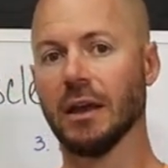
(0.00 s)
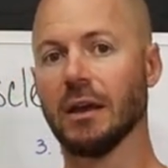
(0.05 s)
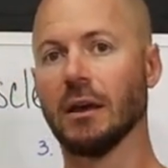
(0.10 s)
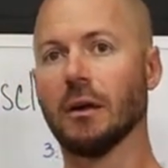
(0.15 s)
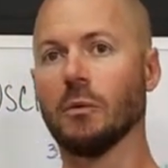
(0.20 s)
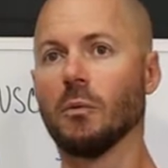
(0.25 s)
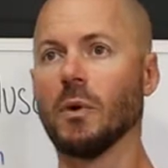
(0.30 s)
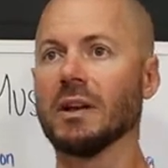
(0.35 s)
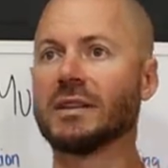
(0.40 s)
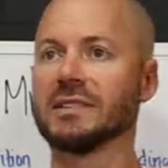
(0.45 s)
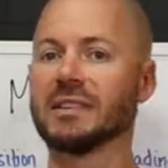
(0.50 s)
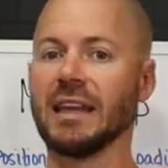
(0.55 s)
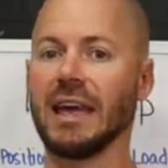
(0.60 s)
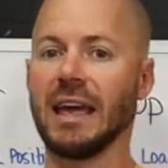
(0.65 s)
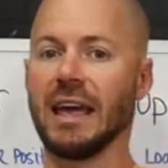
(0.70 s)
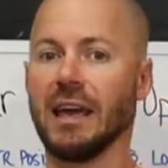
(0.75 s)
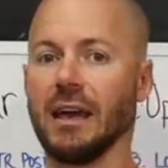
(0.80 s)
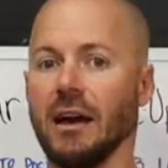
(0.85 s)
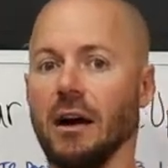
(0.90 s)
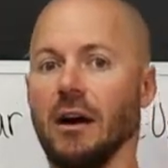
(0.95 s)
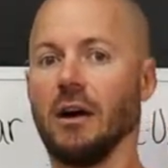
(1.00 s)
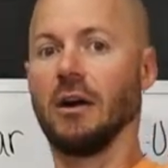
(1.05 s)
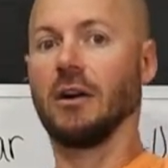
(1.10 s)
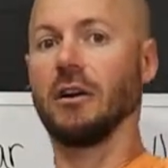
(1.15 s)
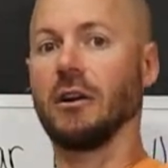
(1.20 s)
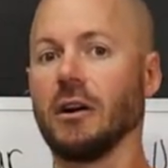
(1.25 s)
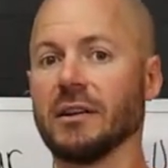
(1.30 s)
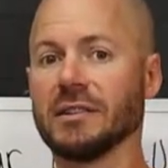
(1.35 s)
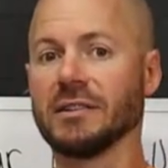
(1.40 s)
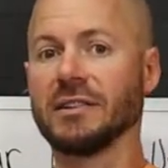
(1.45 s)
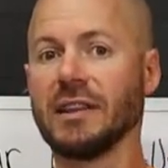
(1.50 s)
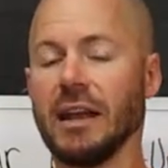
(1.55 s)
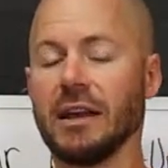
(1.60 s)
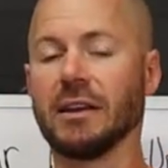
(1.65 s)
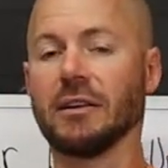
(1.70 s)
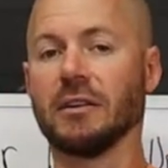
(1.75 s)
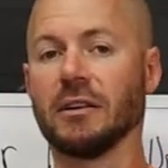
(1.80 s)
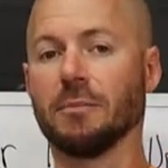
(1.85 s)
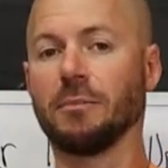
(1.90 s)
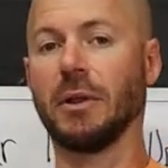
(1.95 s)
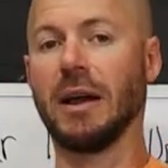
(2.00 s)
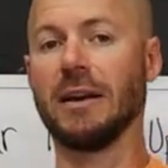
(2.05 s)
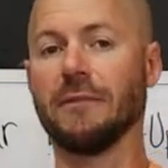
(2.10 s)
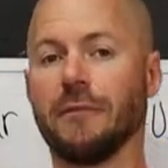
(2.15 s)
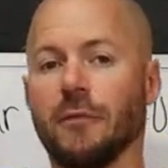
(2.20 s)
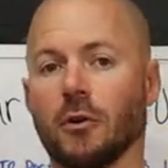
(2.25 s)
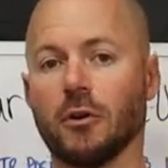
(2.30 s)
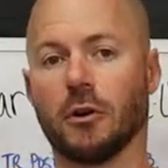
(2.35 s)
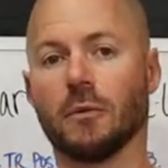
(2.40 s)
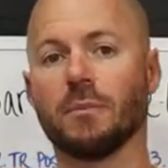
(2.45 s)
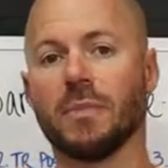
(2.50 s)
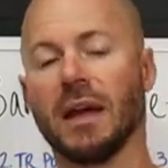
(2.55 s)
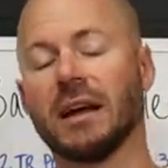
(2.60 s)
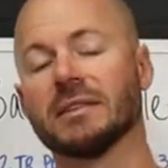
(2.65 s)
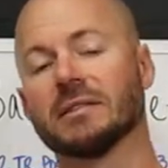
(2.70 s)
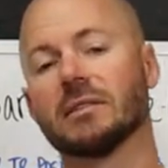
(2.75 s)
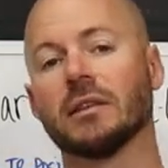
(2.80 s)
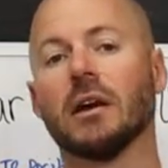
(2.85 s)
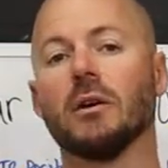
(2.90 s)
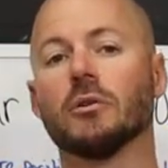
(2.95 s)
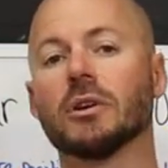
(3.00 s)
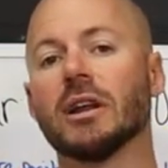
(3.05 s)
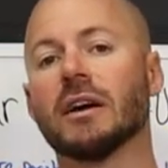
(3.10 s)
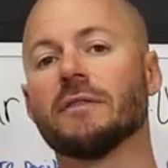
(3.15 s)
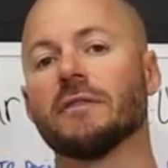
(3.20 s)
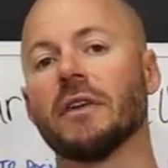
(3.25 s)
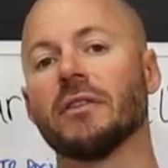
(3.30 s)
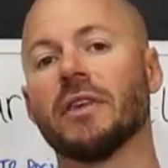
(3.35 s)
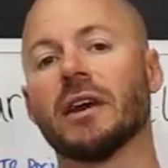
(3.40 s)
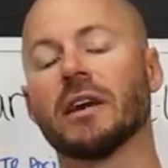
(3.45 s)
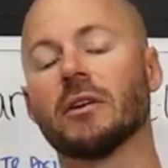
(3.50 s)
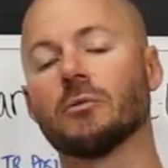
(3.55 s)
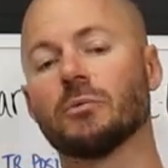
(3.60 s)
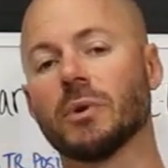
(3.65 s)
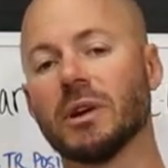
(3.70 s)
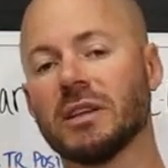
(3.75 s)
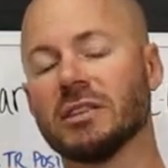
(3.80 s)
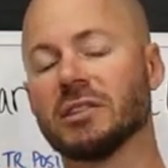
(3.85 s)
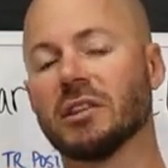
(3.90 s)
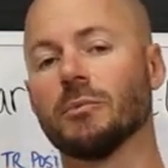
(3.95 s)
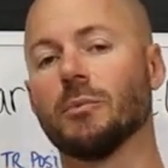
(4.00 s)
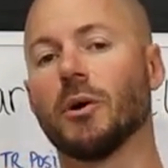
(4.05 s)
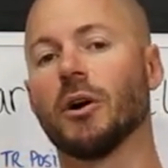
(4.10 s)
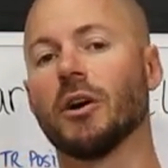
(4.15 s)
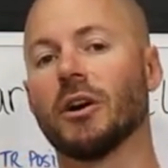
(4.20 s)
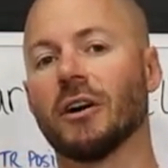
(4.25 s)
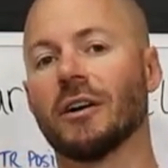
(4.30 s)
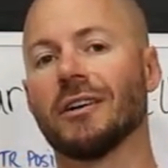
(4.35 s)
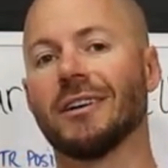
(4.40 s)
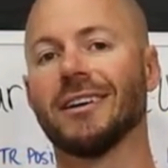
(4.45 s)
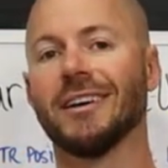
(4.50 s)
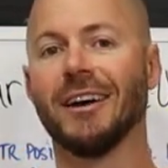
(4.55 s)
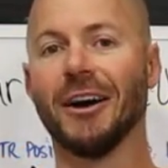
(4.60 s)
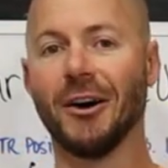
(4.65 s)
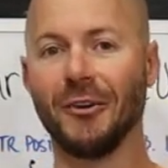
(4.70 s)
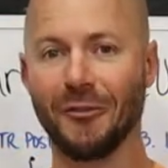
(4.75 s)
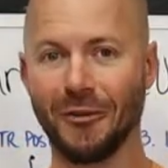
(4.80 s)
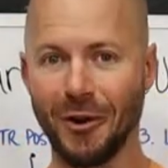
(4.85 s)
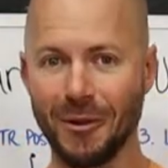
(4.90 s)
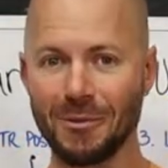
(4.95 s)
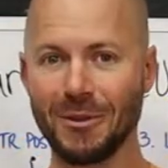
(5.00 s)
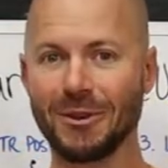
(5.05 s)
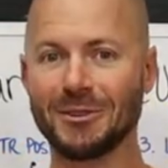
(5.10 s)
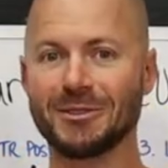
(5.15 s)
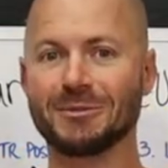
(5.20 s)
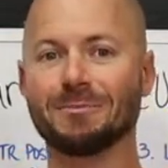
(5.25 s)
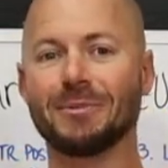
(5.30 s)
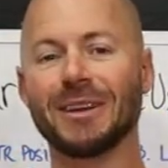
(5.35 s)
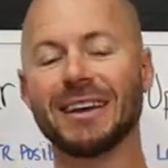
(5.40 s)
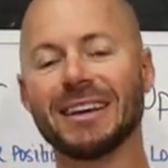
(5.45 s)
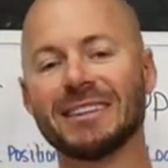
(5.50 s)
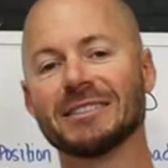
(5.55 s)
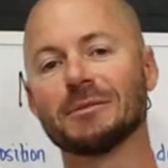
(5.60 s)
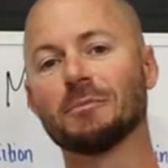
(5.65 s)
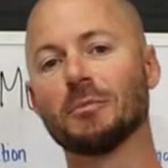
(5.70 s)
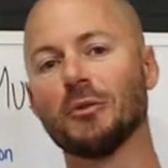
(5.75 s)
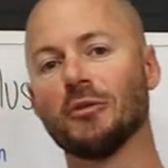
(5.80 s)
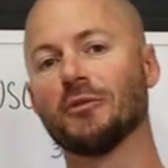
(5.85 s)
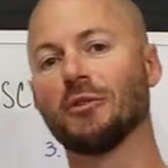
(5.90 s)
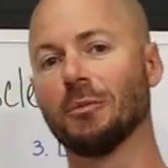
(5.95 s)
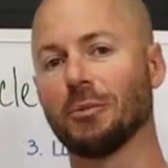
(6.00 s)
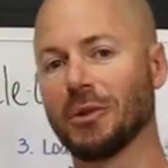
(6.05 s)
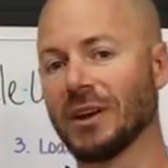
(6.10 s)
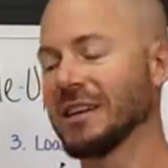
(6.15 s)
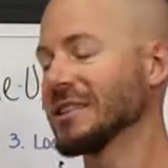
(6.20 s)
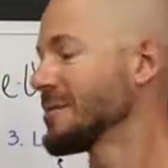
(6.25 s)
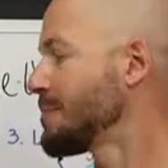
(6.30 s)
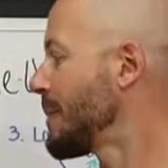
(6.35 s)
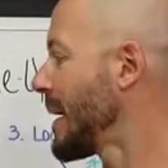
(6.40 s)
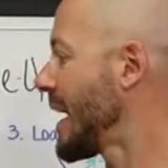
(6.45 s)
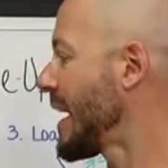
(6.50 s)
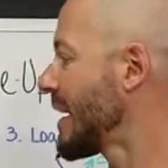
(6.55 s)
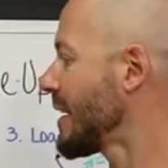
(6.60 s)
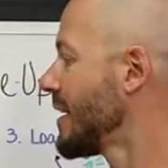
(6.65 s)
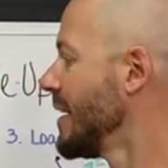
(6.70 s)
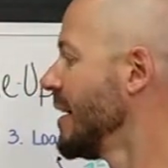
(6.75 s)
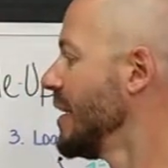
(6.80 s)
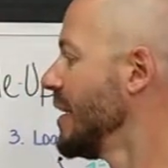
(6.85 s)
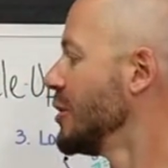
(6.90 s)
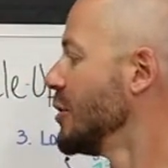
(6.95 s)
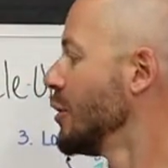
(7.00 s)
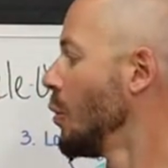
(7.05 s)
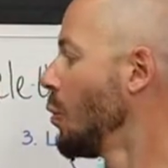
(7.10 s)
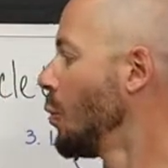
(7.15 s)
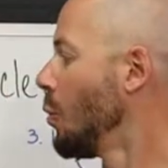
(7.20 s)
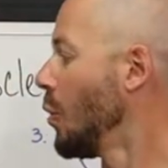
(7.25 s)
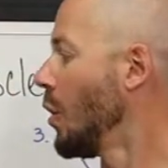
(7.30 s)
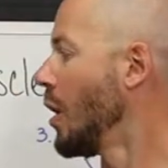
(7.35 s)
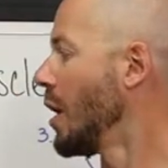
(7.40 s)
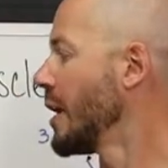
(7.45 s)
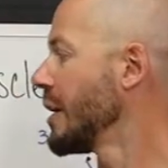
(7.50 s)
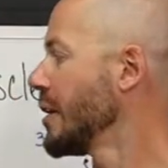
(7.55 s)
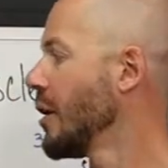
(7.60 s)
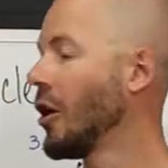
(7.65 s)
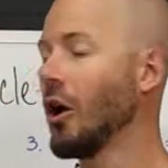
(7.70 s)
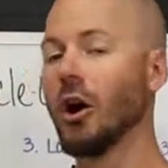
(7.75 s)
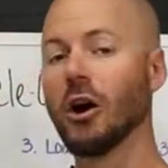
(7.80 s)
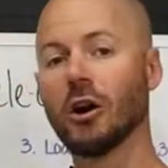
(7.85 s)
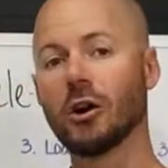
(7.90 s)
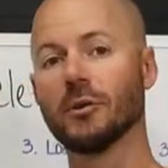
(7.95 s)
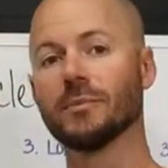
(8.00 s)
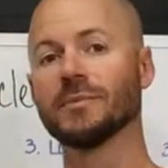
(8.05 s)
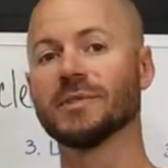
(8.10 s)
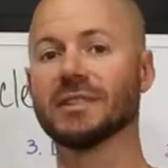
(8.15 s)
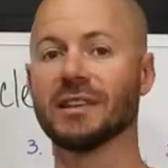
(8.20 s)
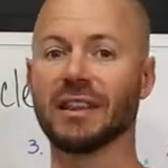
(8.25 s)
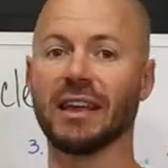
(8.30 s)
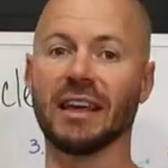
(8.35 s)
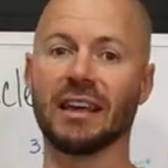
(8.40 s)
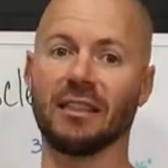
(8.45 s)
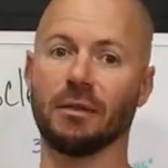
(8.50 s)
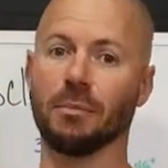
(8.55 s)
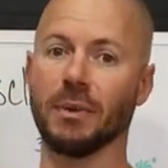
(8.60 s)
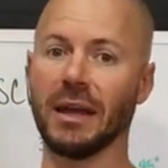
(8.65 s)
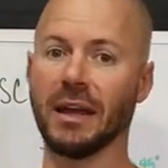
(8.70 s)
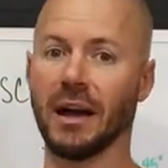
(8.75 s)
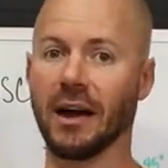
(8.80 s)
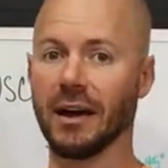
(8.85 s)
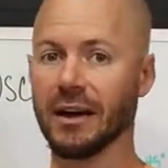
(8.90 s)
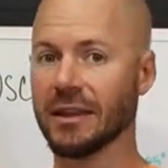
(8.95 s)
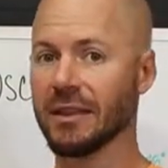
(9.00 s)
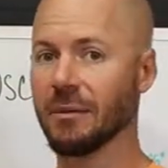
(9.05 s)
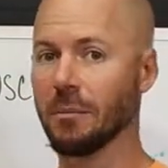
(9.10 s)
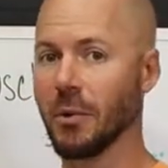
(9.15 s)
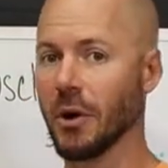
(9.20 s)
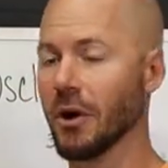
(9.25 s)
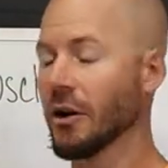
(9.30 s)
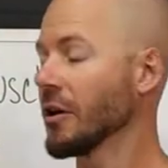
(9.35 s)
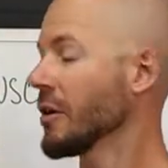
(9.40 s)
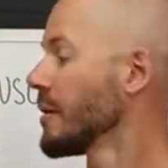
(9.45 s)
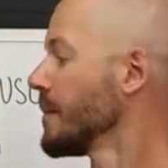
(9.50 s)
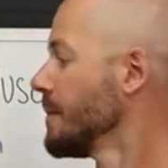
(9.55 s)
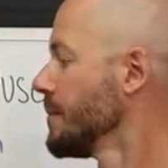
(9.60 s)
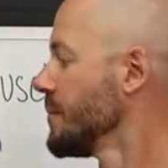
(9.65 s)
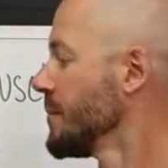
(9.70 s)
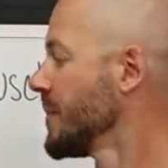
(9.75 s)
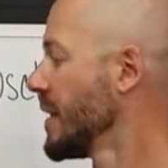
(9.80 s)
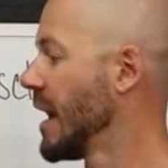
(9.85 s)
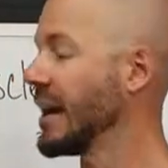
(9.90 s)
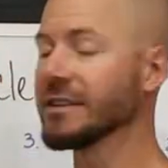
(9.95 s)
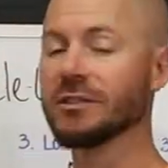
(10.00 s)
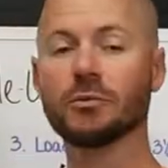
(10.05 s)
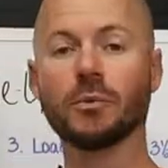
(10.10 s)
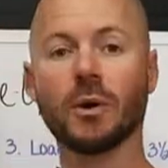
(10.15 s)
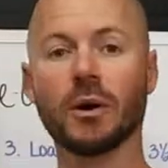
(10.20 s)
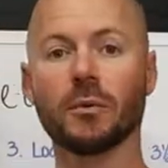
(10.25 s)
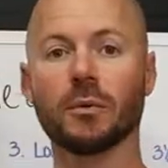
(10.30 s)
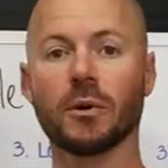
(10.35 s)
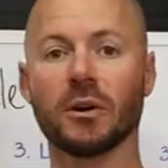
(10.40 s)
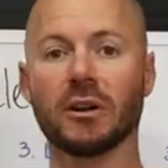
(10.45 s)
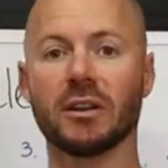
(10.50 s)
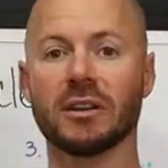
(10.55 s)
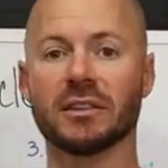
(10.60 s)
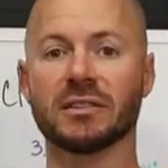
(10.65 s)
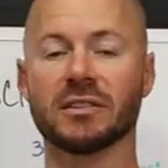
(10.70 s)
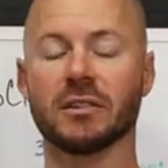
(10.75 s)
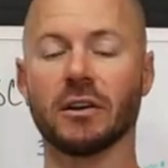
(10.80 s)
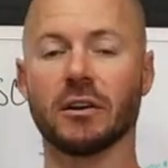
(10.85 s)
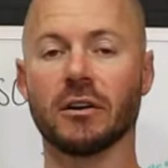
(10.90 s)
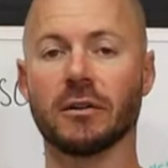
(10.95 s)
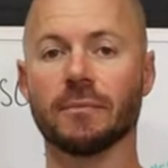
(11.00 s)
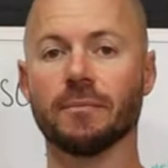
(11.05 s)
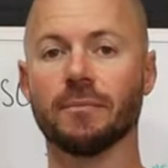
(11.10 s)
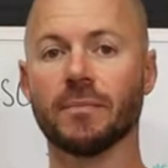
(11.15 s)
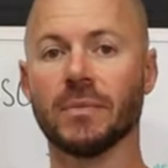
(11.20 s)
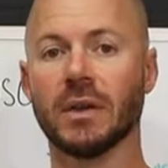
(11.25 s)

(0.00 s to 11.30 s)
And once they are standing on a platform that's low enough that they can reach the bar from those plates, move the plates back 1 arm's length behind the bar. That's where we're gonna start.